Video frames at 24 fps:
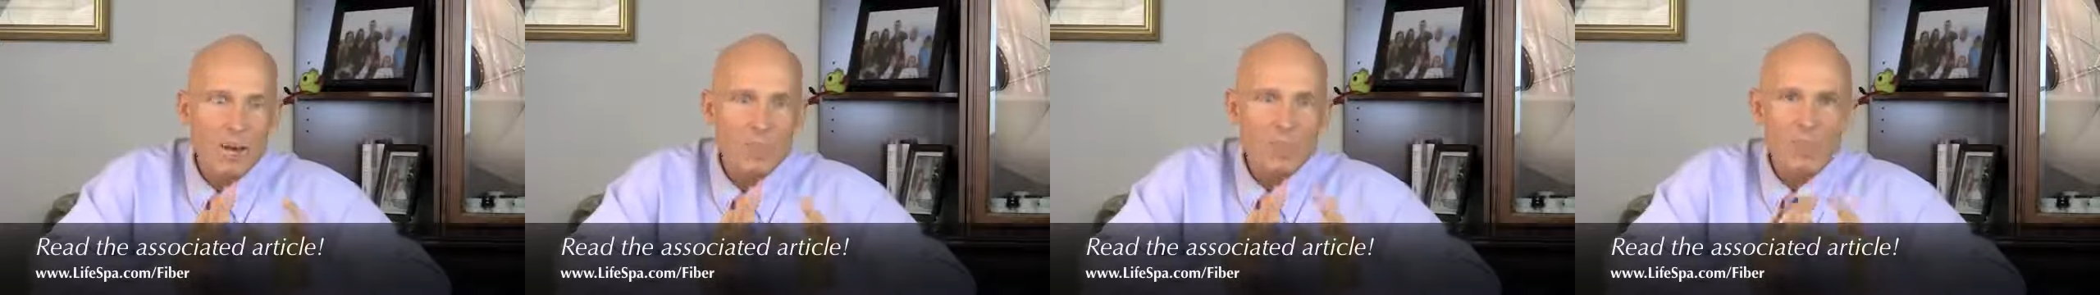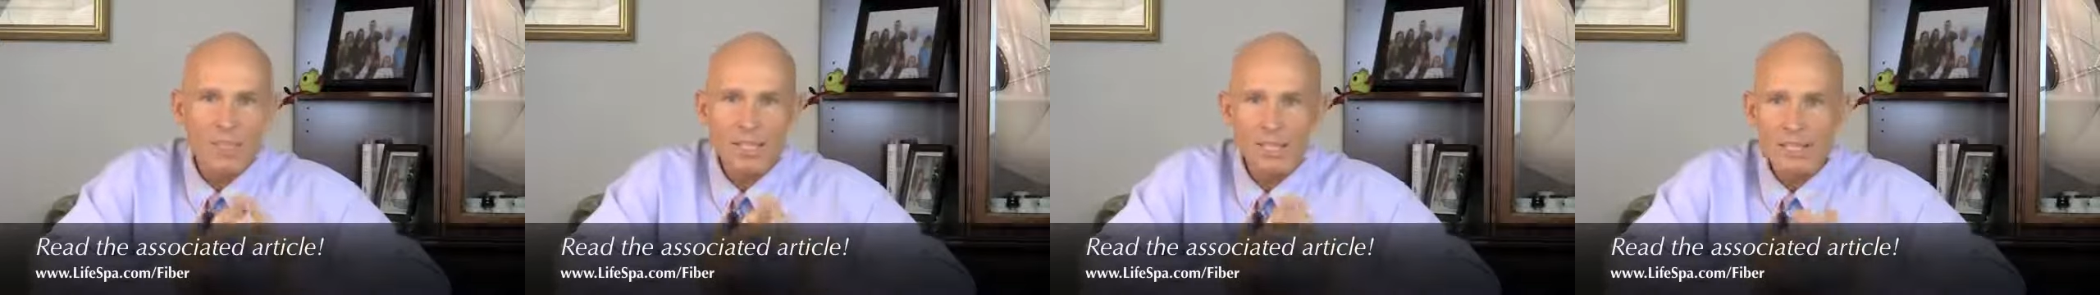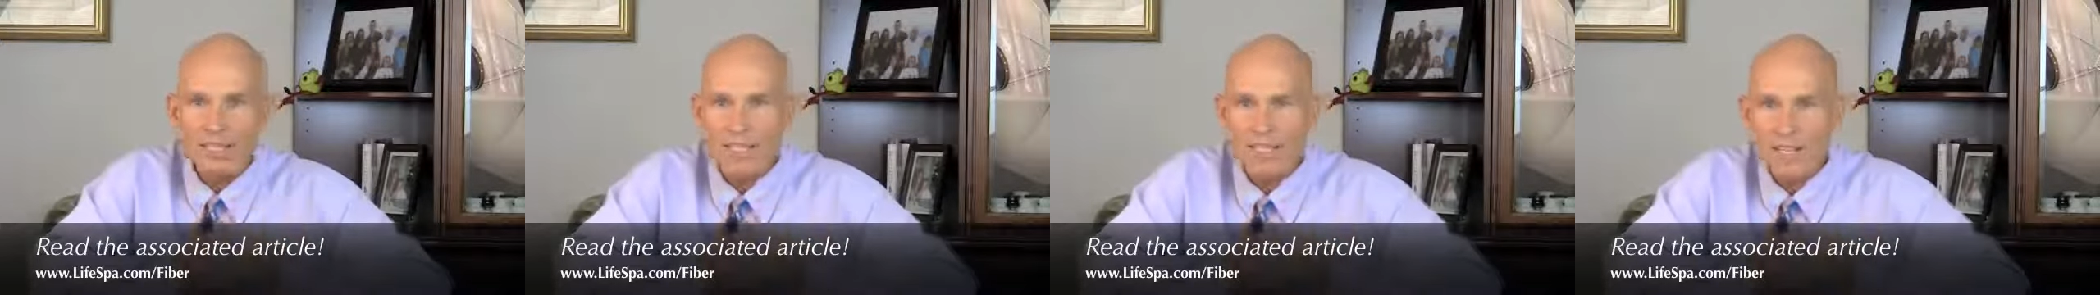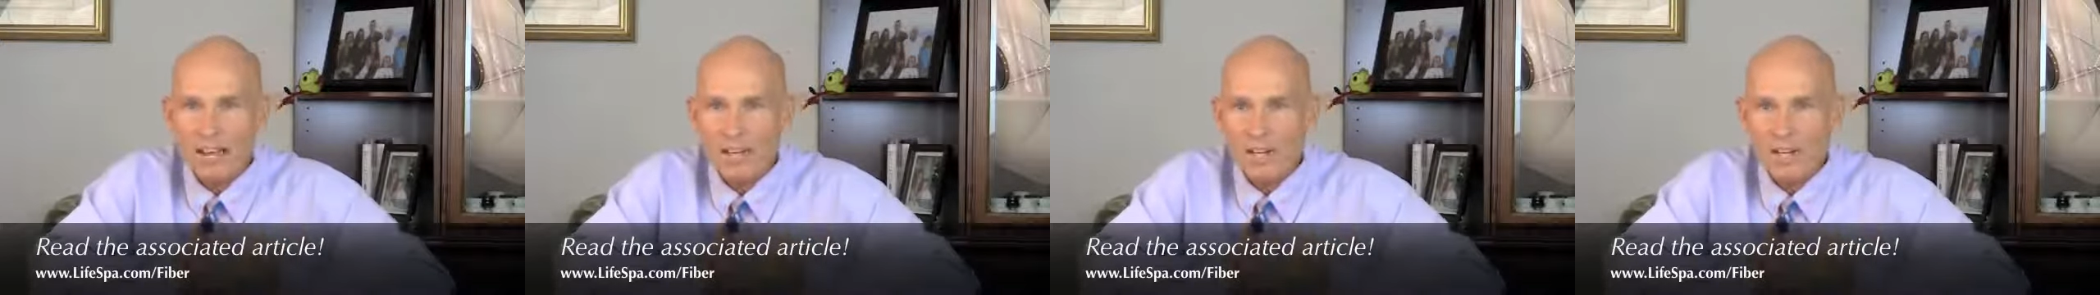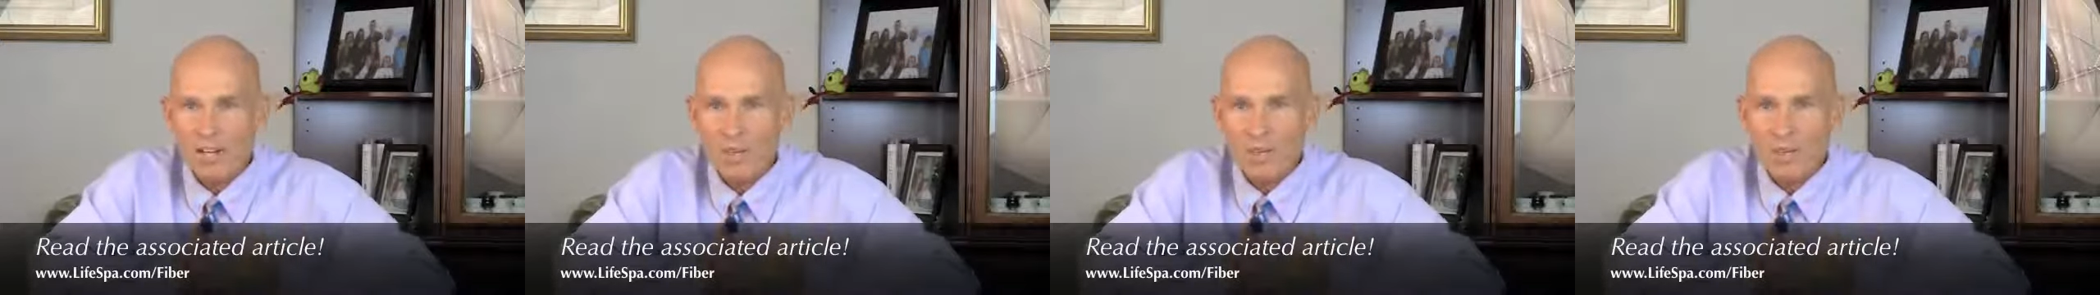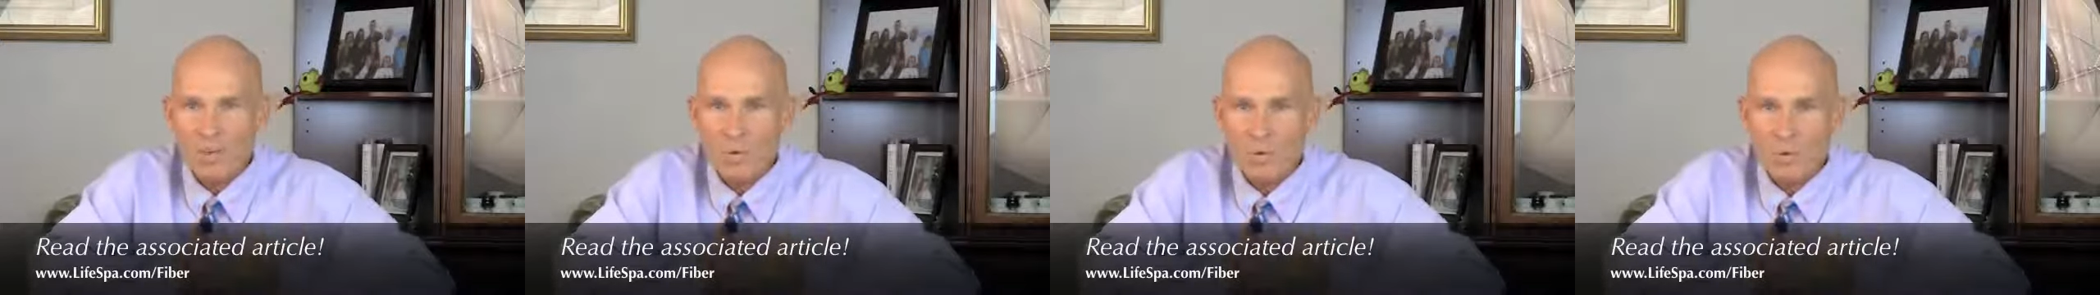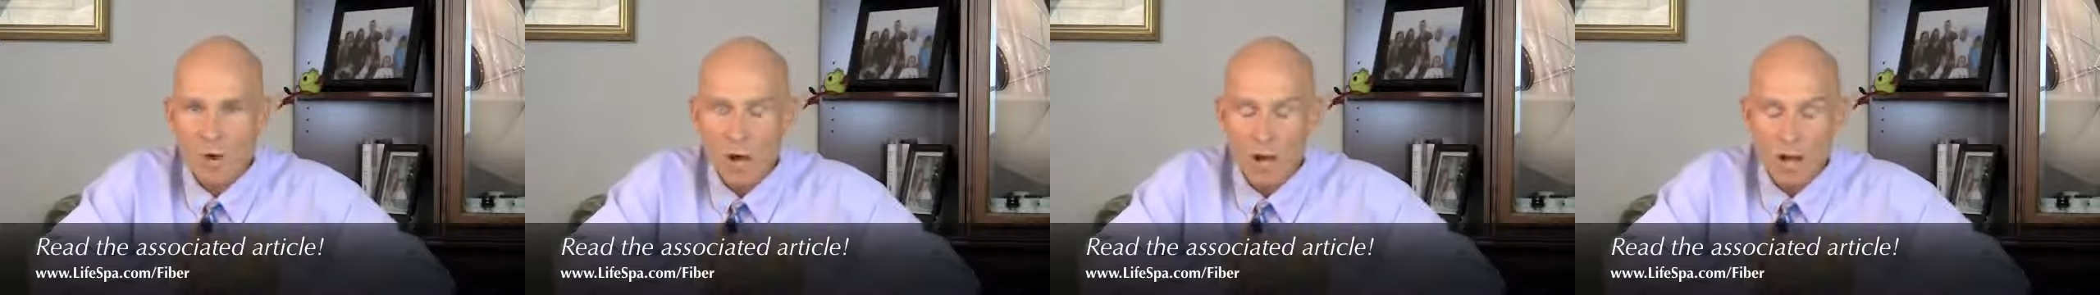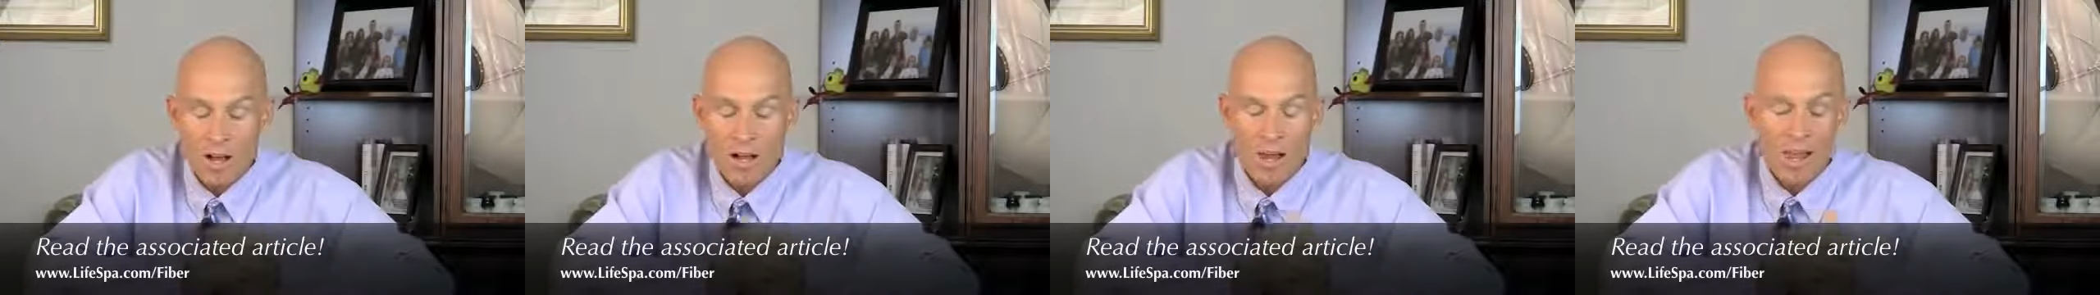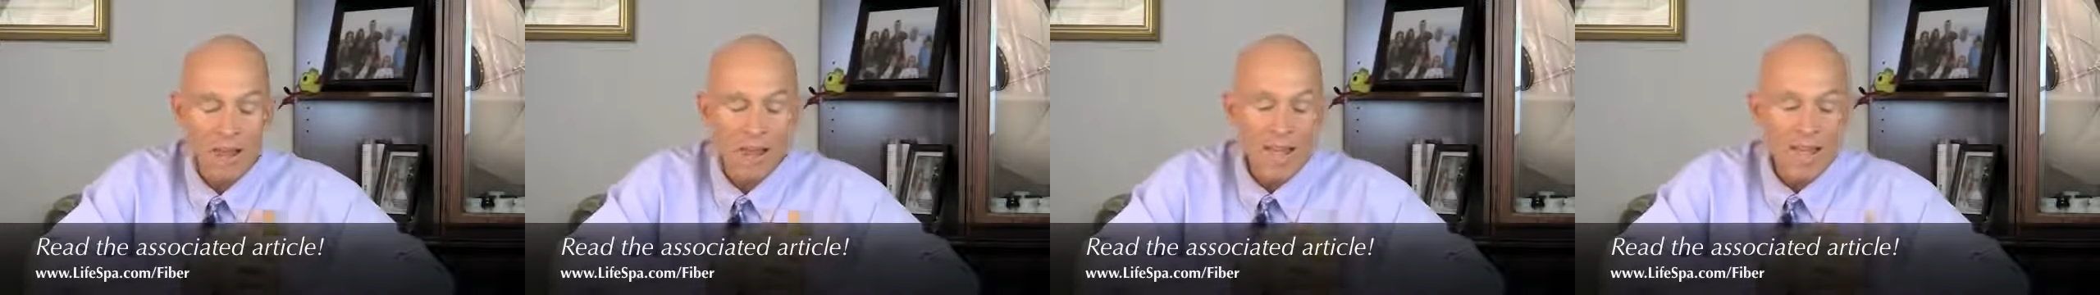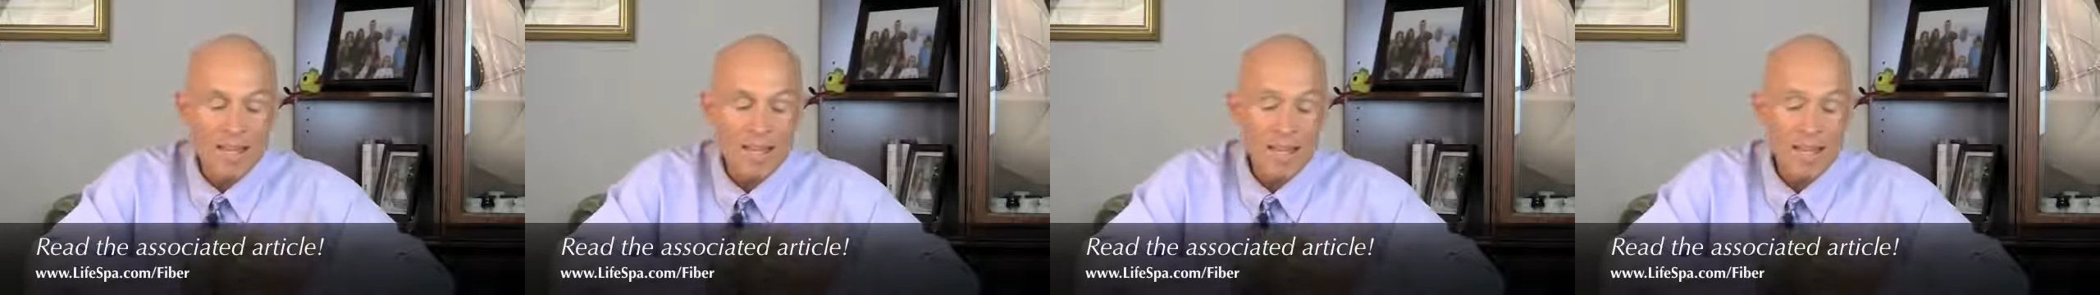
up the intestinal wall,